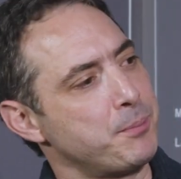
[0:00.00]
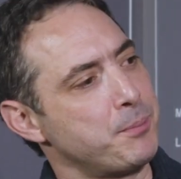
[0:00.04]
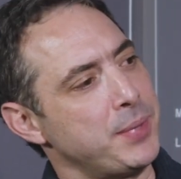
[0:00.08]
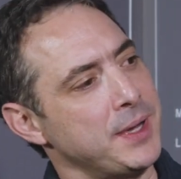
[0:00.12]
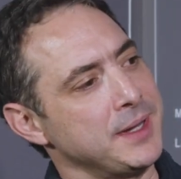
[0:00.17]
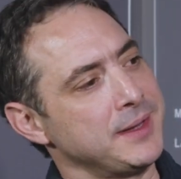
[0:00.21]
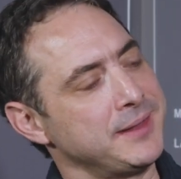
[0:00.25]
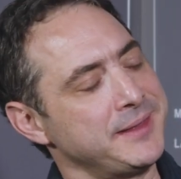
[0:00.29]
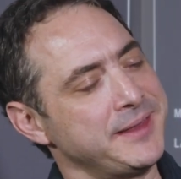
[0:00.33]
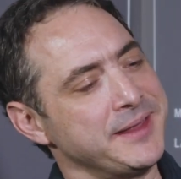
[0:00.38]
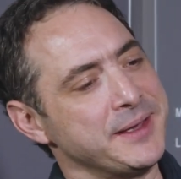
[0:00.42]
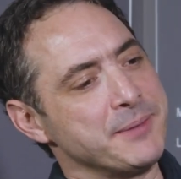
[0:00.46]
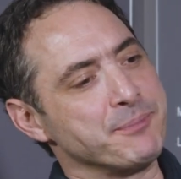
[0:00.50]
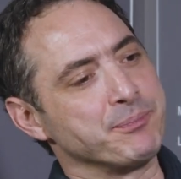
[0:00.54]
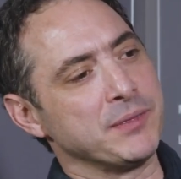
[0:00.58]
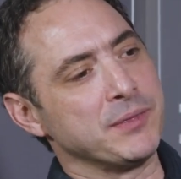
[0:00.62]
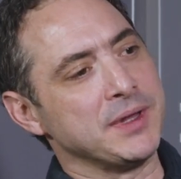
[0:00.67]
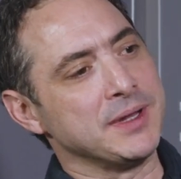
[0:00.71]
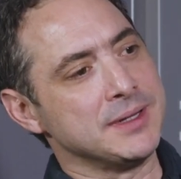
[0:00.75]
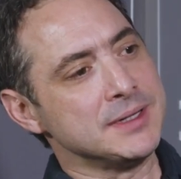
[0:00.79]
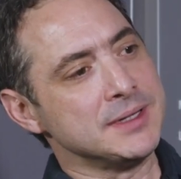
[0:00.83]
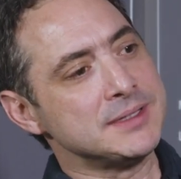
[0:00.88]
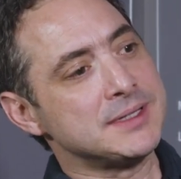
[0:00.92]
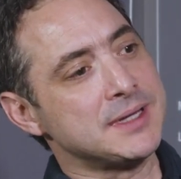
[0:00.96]
but um,
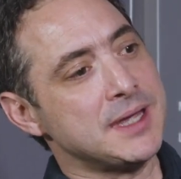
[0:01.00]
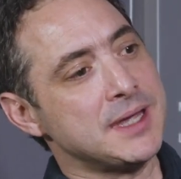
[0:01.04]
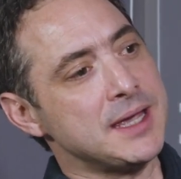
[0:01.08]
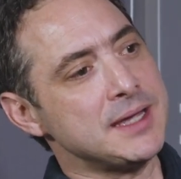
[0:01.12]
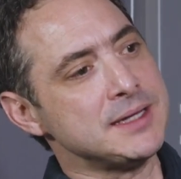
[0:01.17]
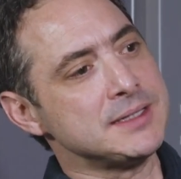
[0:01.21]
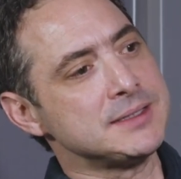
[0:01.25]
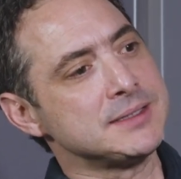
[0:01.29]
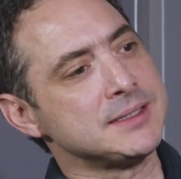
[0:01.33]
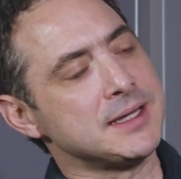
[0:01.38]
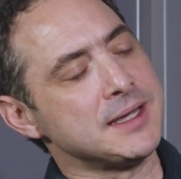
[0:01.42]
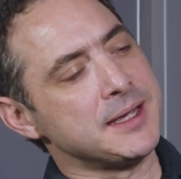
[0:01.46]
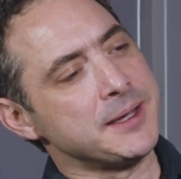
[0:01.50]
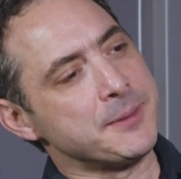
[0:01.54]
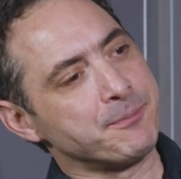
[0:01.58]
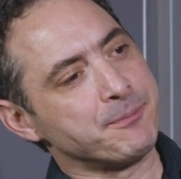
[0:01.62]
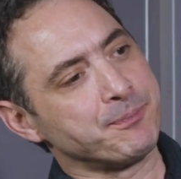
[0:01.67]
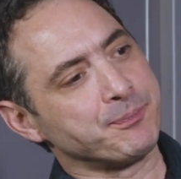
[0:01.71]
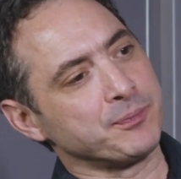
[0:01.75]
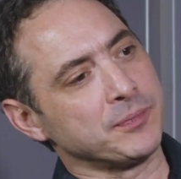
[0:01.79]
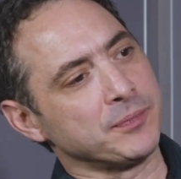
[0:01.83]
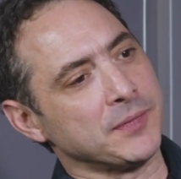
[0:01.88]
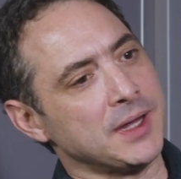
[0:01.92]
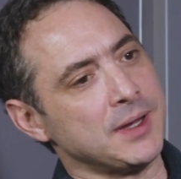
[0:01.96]
in this case
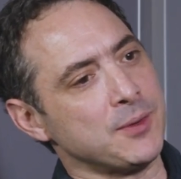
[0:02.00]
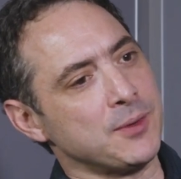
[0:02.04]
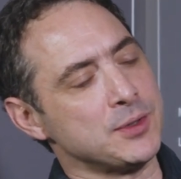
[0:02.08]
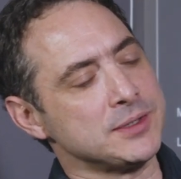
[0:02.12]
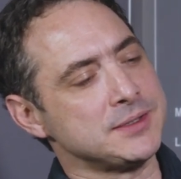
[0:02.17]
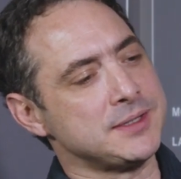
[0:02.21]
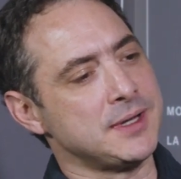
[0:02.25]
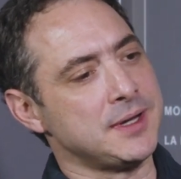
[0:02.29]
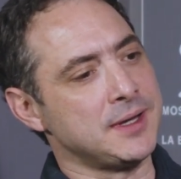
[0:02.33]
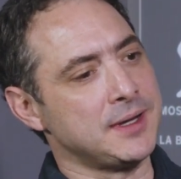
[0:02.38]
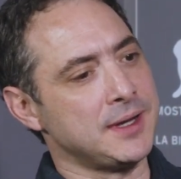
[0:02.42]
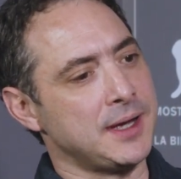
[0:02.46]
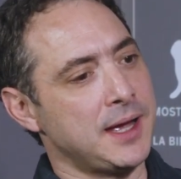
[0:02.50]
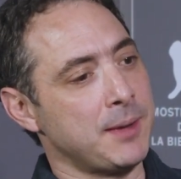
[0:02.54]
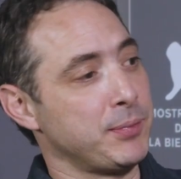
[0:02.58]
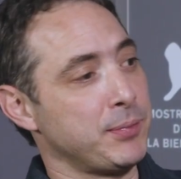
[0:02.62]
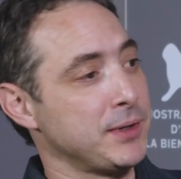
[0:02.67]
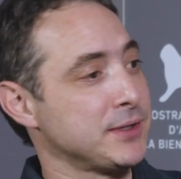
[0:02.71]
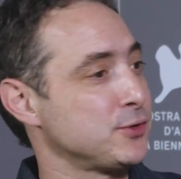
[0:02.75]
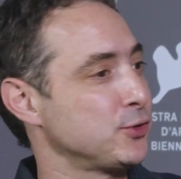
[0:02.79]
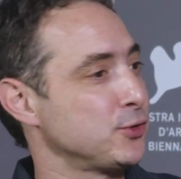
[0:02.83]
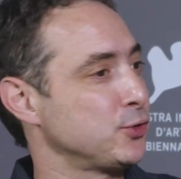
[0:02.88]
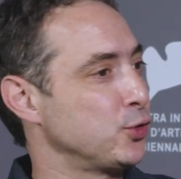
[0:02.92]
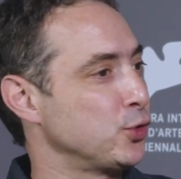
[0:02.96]
um, it was a, a,
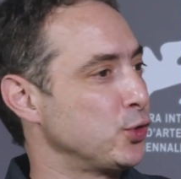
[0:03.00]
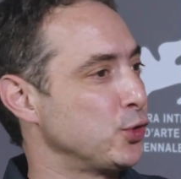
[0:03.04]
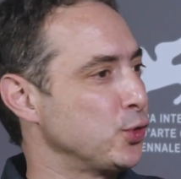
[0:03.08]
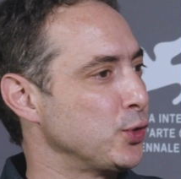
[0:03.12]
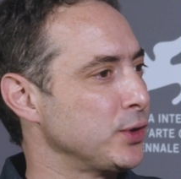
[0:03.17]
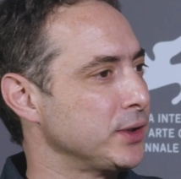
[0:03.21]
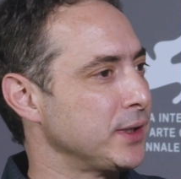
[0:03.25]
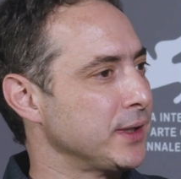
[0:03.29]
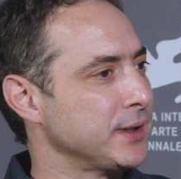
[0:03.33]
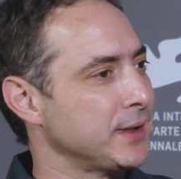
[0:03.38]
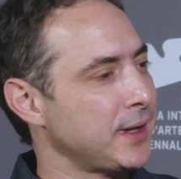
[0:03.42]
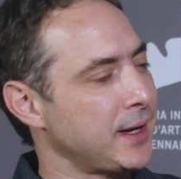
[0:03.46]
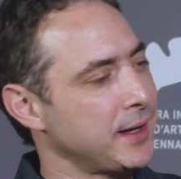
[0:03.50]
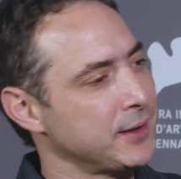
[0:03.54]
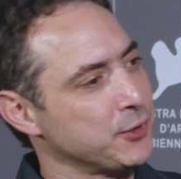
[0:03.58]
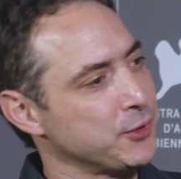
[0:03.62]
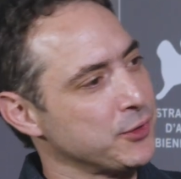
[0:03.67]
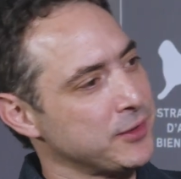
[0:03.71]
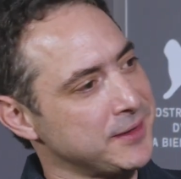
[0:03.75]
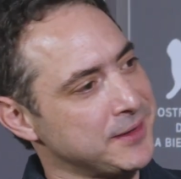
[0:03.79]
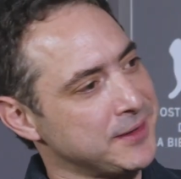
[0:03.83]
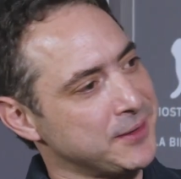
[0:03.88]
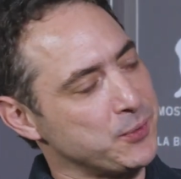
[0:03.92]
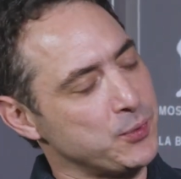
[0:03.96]
pleasure to do it and i
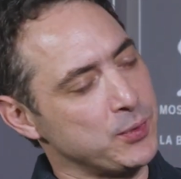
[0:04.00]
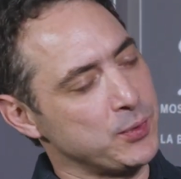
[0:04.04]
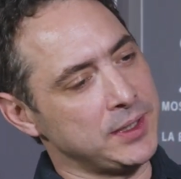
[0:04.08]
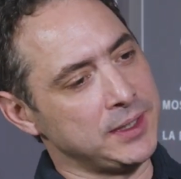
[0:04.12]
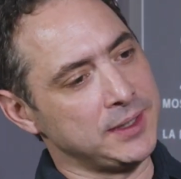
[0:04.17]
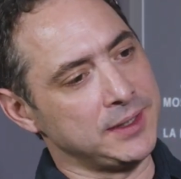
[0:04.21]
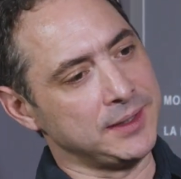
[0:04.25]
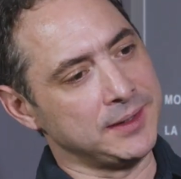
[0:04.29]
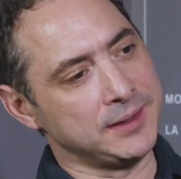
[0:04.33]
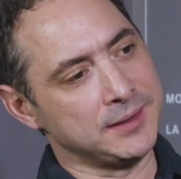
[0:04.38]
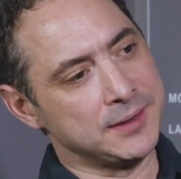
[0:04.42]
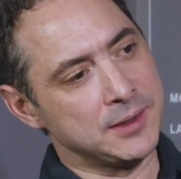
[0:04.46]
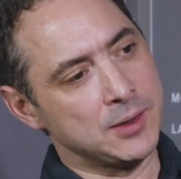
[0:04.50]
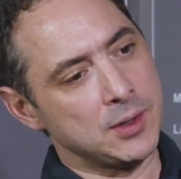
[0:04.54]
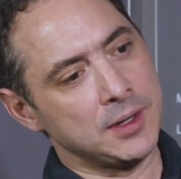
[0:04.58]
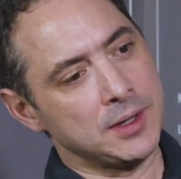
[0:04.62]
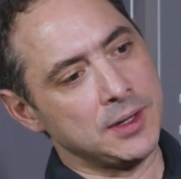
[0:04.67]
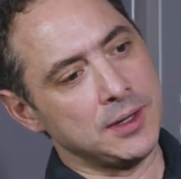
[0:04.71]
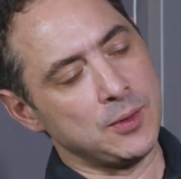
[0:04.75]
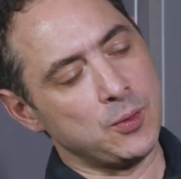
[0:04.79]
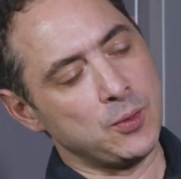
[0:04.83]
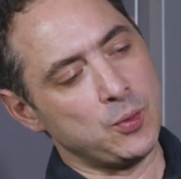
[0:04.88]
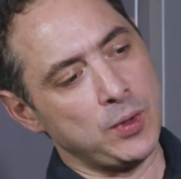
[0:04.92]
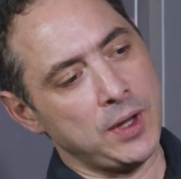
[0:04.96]
don't think we
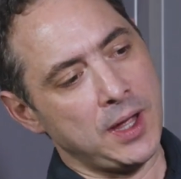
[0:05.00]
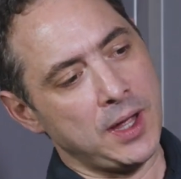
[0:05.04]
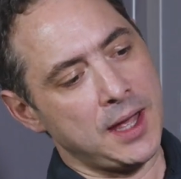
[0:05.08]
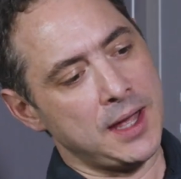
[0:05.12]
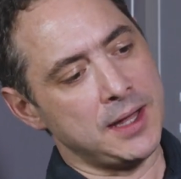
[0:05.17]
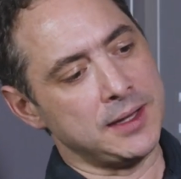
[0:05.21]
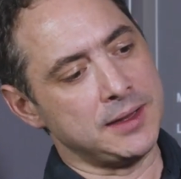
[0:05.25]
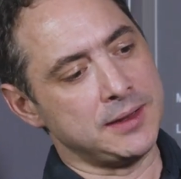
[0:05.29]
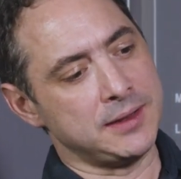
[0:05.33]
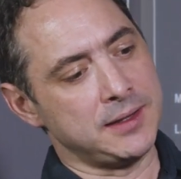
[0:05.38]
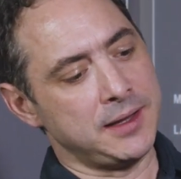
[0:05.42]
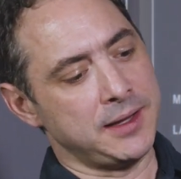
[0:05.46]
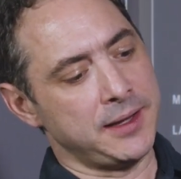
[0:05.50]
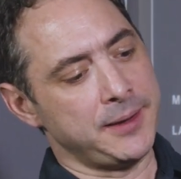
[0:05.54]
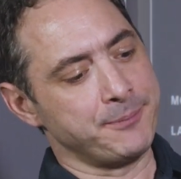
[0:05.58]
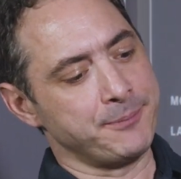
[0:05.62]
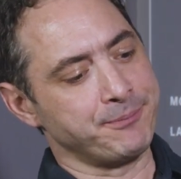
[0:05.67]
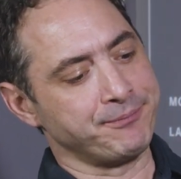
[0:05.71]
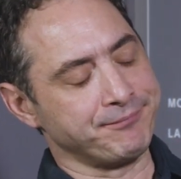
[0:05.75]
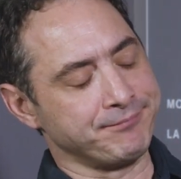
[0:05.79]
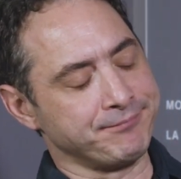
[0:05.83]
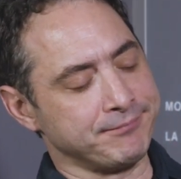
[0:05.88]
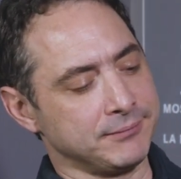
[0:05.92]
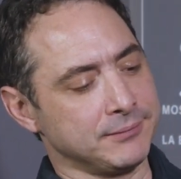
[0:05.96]
we had
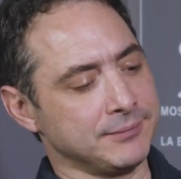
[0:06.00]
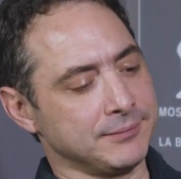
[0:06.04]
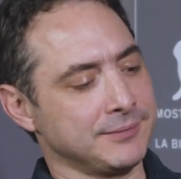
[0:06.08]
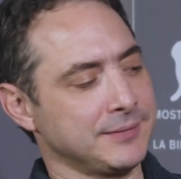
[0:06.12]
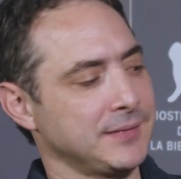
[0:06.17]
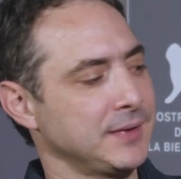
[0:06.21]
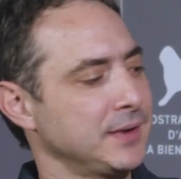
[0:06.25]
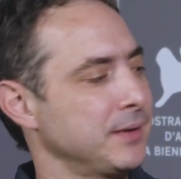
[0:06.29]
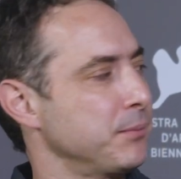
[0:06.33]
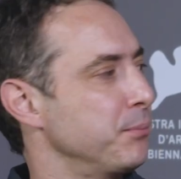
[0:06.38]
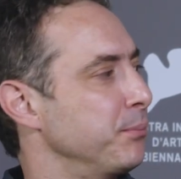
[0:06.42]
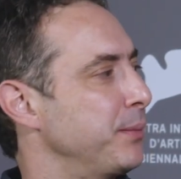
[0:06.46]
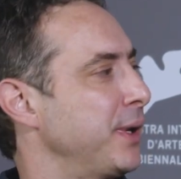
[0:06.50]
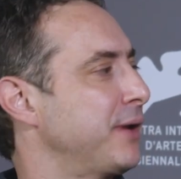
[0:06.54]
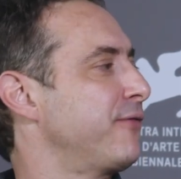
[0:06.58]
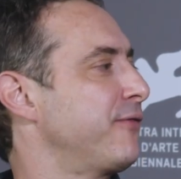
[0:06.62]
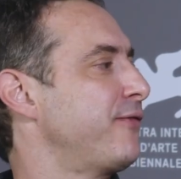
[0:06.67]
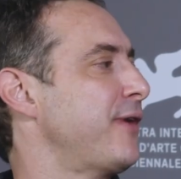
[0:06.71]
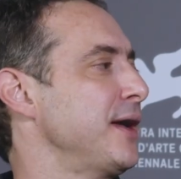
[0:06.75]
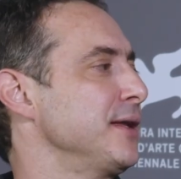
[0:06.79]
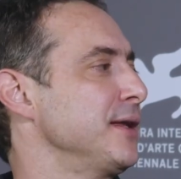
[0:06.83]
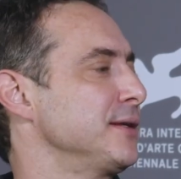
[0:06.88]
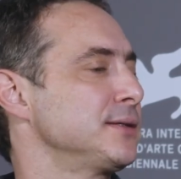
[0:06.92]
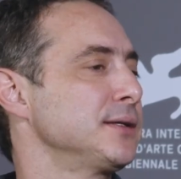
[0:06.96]
um, big
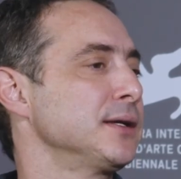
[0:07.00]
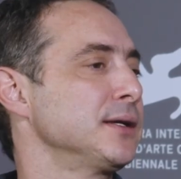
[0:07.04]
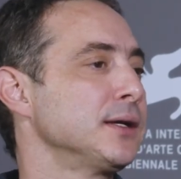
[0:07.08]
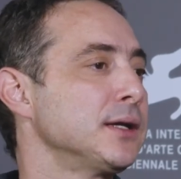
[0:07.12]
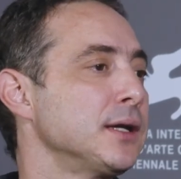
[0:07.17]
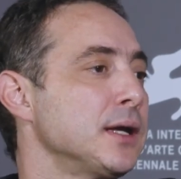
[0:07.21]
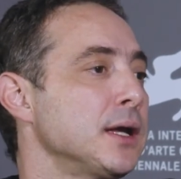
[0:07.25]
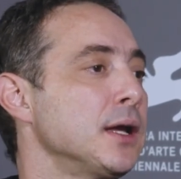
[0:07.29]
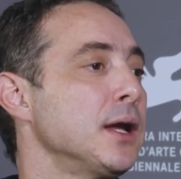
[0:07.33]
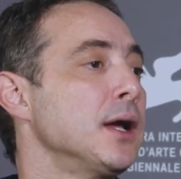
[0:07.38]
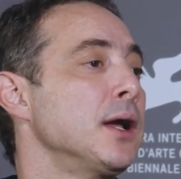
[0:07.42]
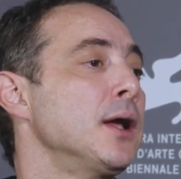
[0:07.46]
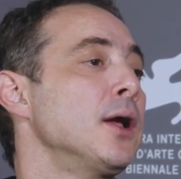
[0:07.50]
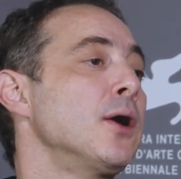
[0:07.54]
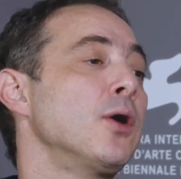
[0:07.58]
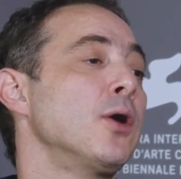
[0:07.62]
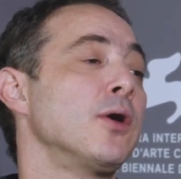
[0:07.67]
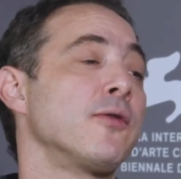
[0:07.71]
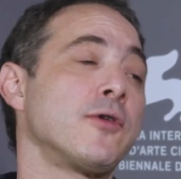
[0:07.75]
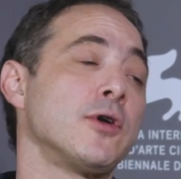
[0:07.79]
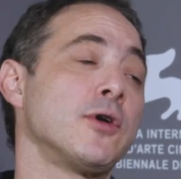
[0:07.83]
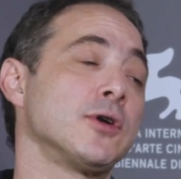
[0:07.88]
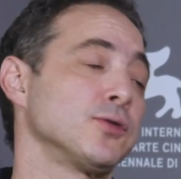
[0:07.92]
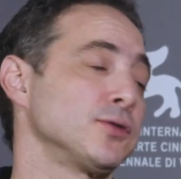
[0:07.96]
fights
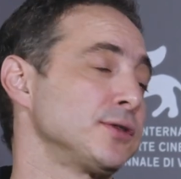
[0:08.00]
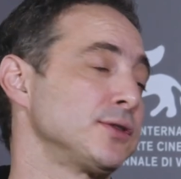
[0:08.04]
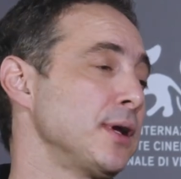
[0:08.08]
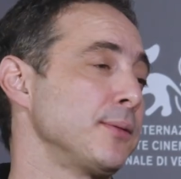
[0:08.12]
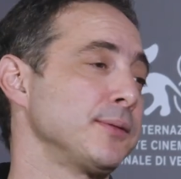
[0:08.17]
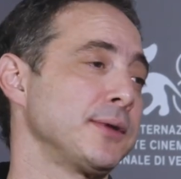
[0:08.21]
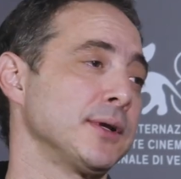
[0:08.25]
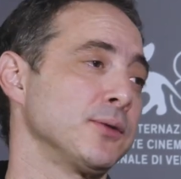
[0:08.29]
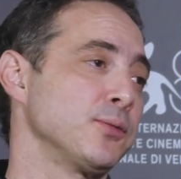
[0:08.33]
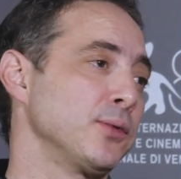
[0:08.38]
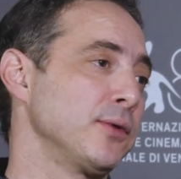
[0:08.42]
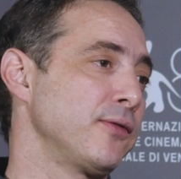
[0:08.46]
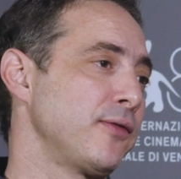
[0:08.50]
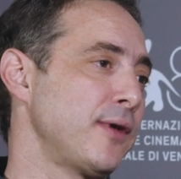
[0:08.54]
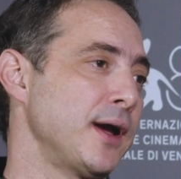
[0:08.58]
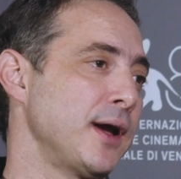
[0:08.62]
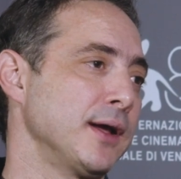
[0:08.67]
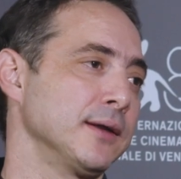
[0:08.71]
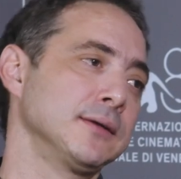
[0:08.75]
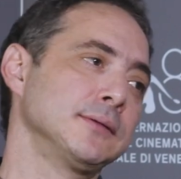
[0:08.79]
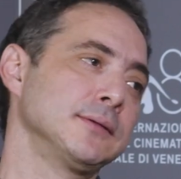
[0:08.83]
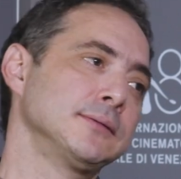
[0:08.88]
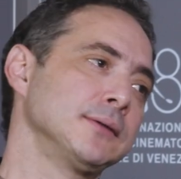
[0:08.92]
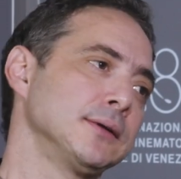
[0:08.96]
of course sometimes we
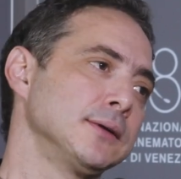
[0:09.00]
fight